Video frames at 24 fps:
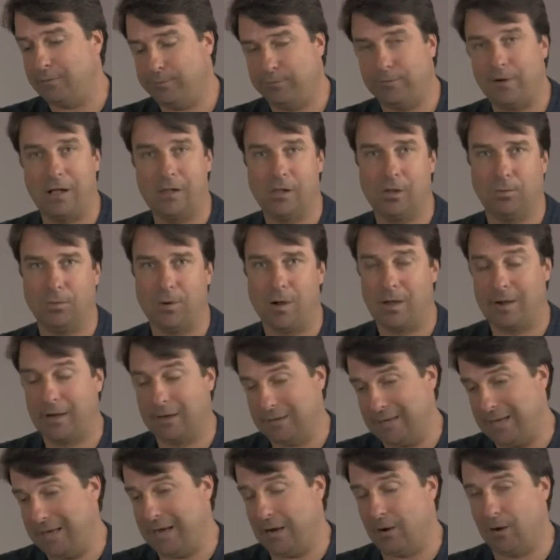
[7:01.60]
follow on and
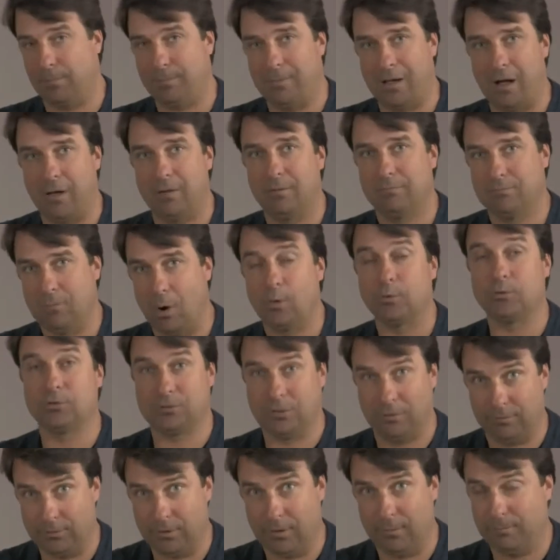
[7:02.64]
care about most
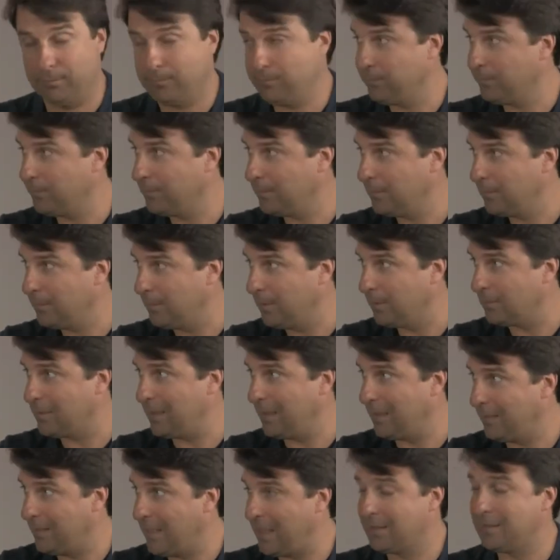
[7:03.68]
of them
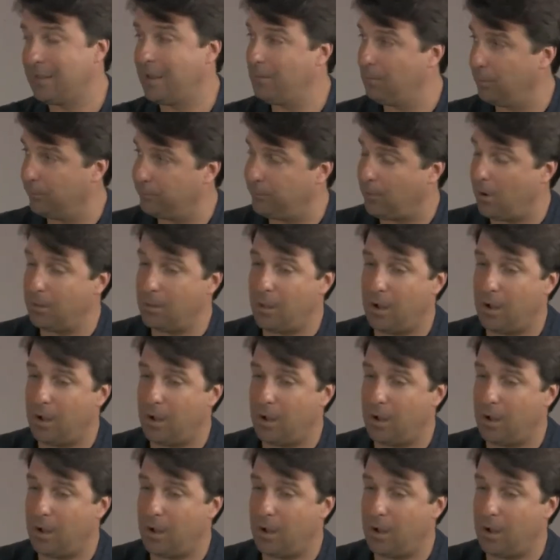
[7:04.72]
okay, that they will fall